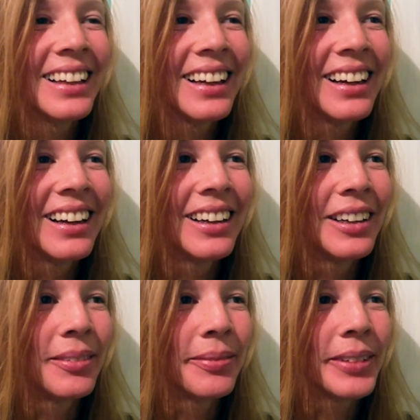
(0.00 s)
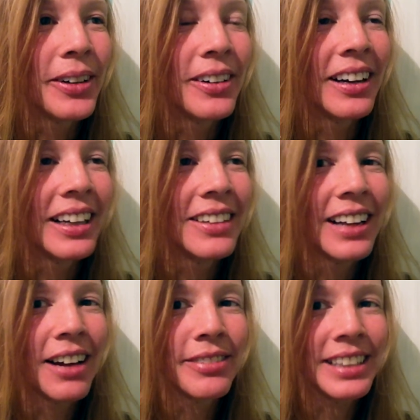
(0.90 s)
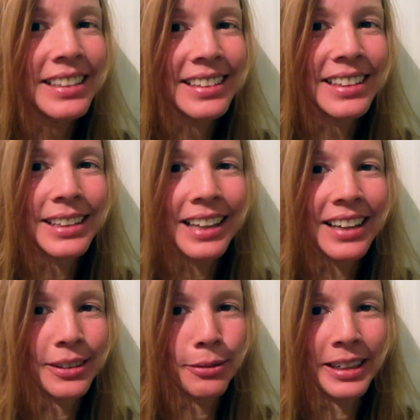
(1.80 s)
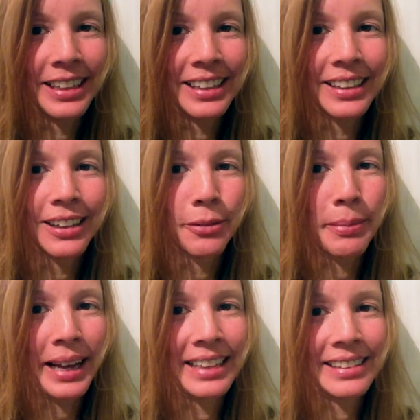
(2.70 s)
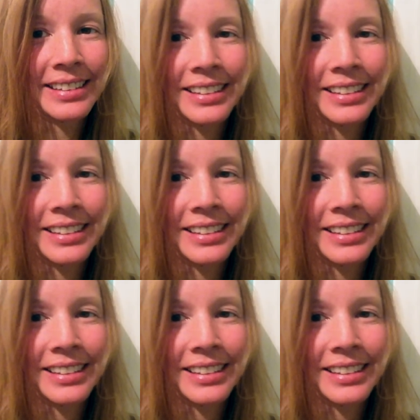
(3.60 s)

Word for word: um, no, I don't have decent underwear or pants.